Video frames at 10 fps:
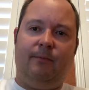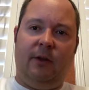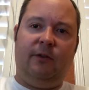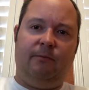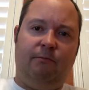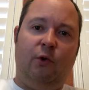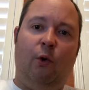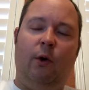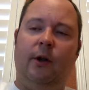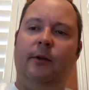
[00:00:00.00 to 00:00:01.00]
this
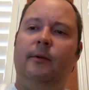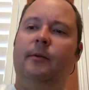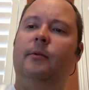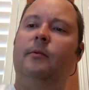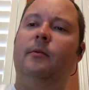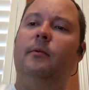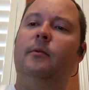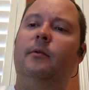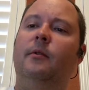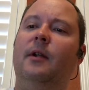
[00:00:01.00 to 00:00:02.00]
corded
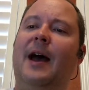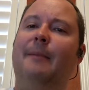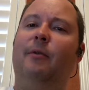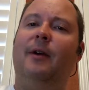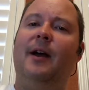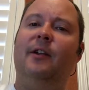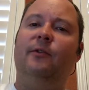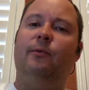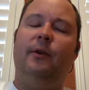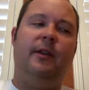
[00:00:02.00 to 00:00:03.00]

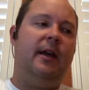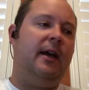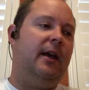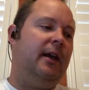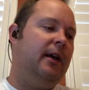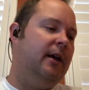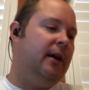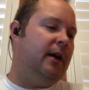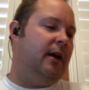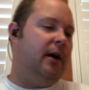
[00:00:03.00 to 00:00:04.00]
apparatus with a
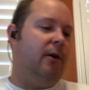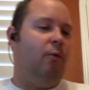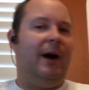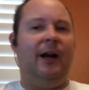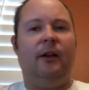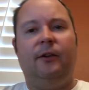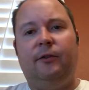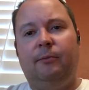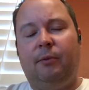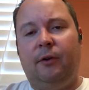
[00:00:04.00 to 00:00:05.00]

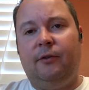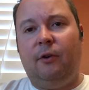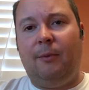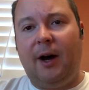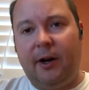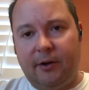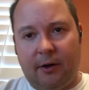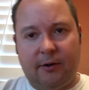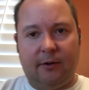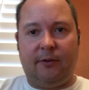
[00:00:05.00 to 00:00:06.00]
wireless personal
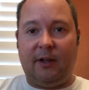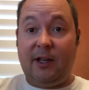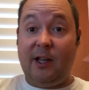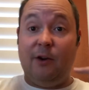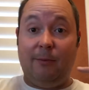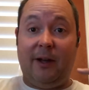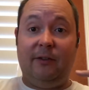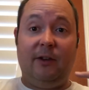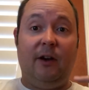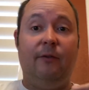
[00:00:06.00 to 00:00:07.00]
monitor just to hear
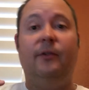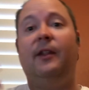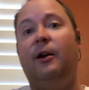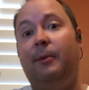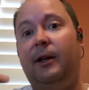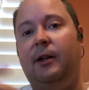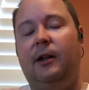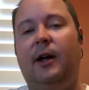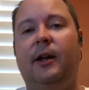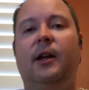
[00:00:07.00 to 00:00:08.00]
myself, so that'll make it a
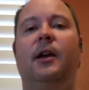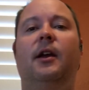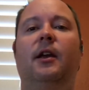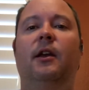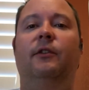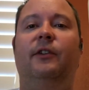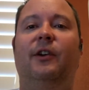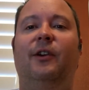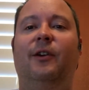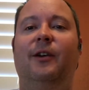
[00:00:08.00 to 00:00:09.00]
lot
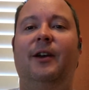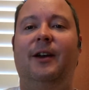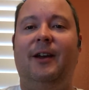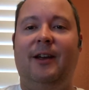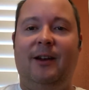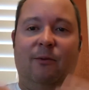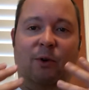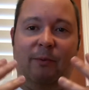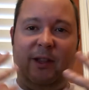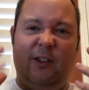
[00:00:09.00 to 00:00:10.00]
easier and it
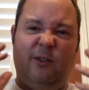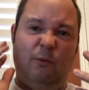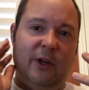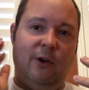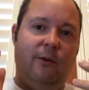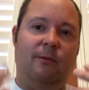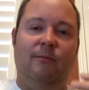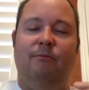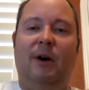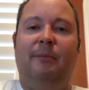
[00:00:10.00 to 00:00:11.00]
won't be this weird
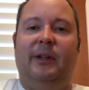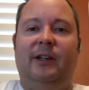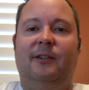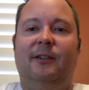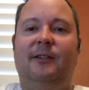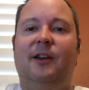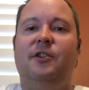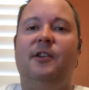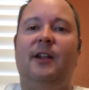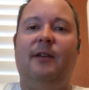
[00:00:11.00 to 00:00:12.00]
mumbling
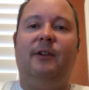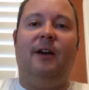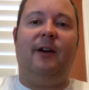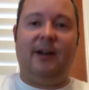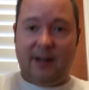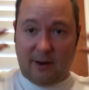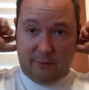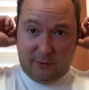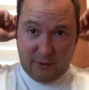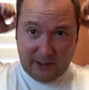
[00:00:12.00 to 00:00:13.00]
sensation that I've got right now.
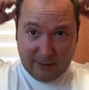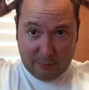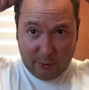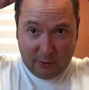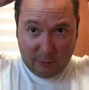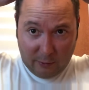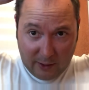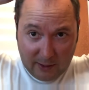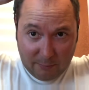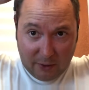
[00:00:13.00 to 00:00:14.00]
I've still got the Bluetooth
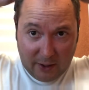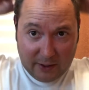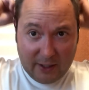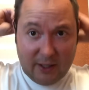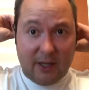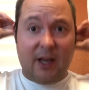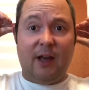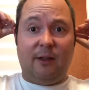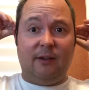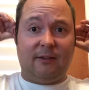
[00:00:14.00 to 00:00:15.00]
thing plugged in.
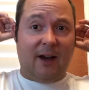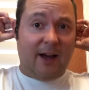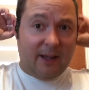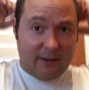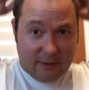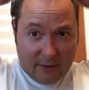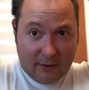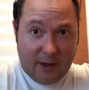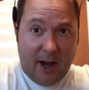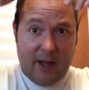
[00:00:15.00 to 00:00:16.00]
This guy is
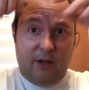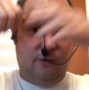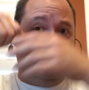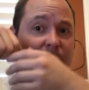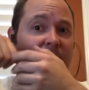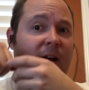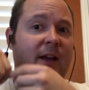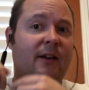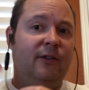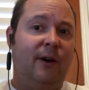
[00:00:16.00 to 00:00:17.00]
not using
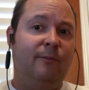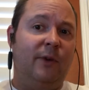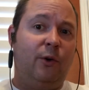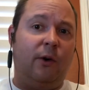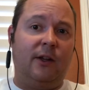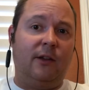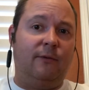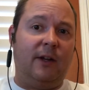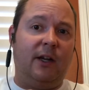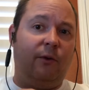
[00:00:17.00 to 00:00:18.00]
so I'm recording this
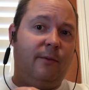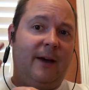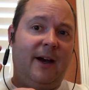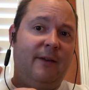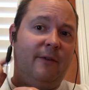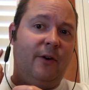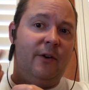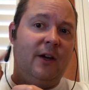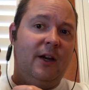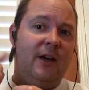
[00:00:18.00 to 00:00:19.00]
video with my
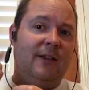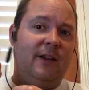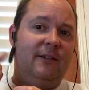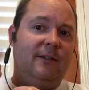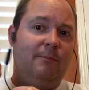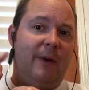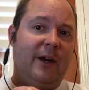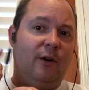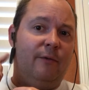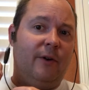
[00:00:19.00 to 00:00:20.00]
iPhone. This
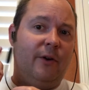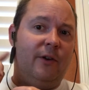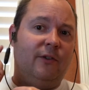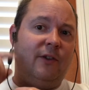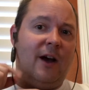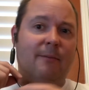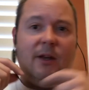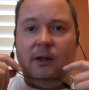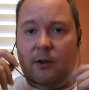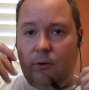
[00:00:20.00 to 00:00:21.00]
microphone is not
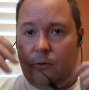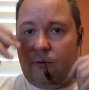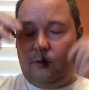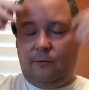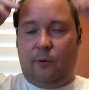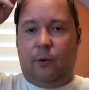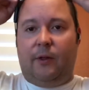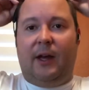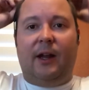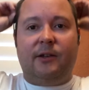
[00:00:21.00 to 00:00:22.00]
being used for
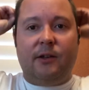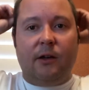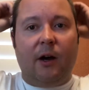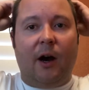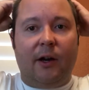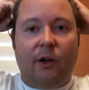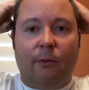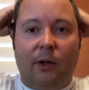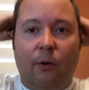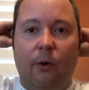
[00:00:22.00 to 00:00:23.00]
that audio
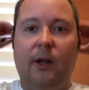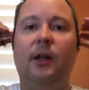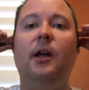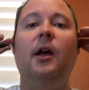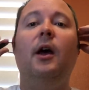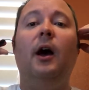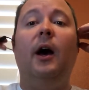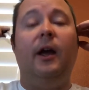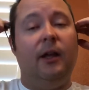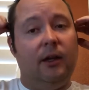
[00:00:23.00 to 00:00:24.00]
recording.
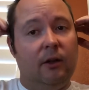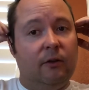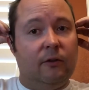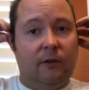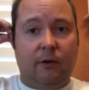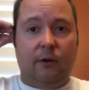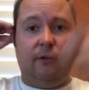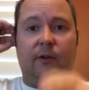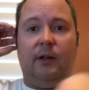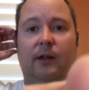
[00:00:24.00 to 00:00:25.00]
It is still
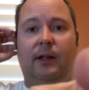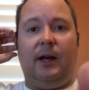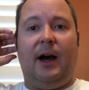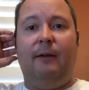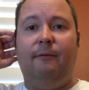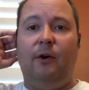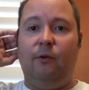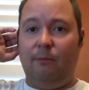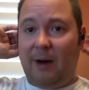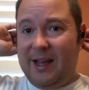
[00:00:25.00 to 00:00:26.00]
using the
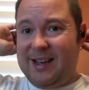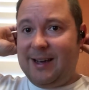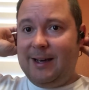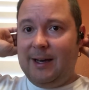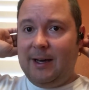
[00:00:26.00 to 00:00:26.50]
iPhone mic,